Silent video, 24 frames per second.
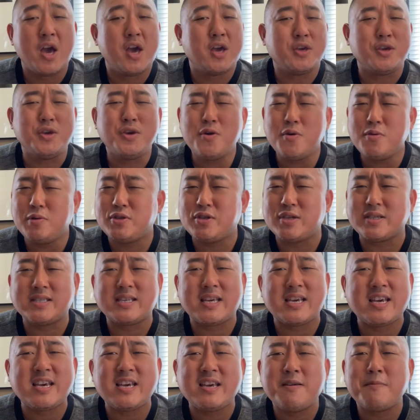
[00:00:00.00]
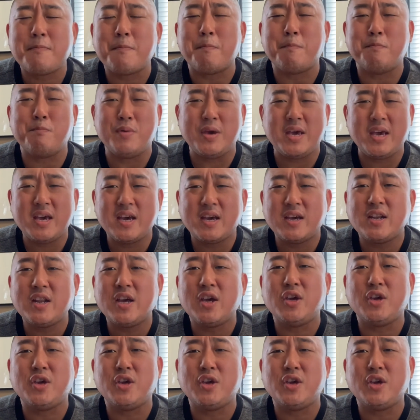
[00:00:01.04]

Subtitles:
You just keep being